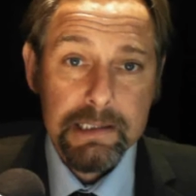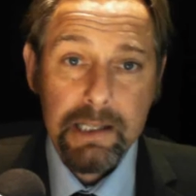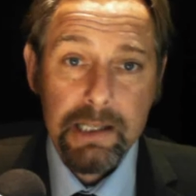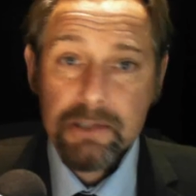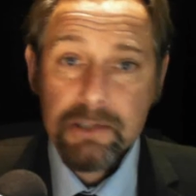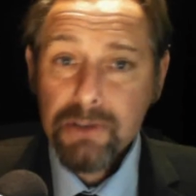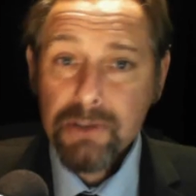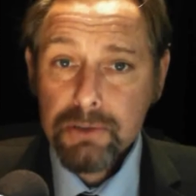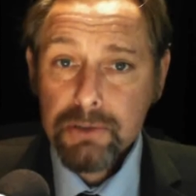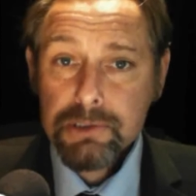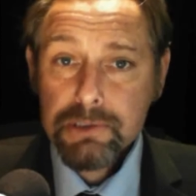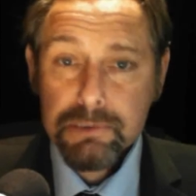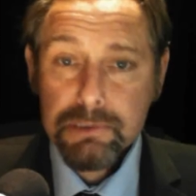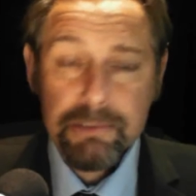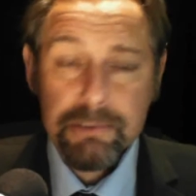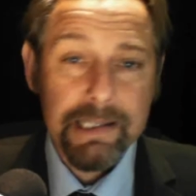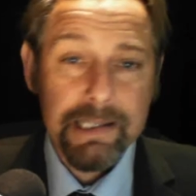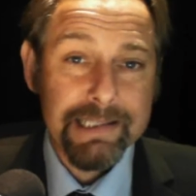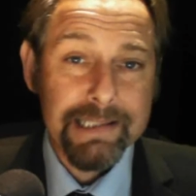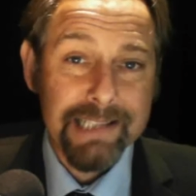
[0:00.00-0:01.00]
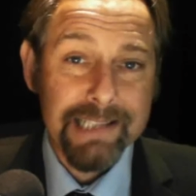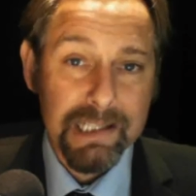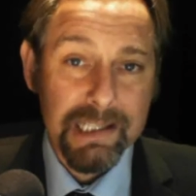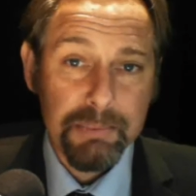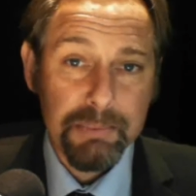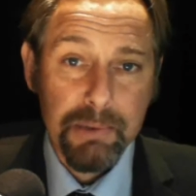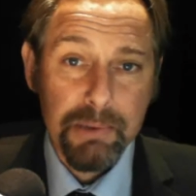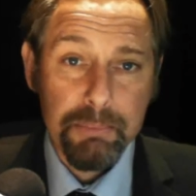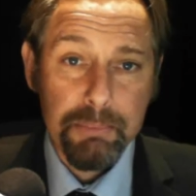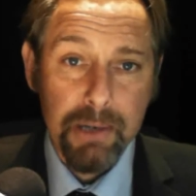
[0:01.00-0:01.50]
They are not three
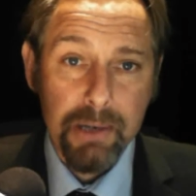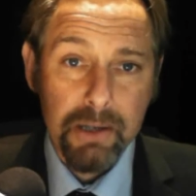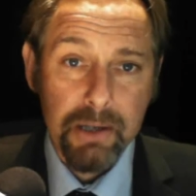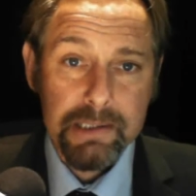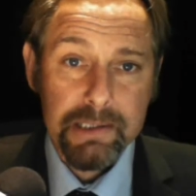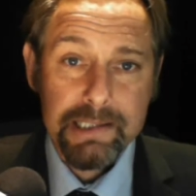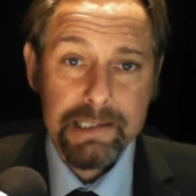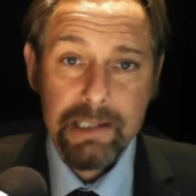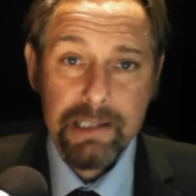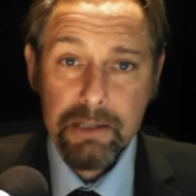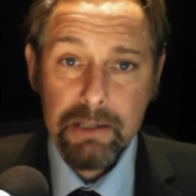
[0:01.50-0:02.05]
disparate parties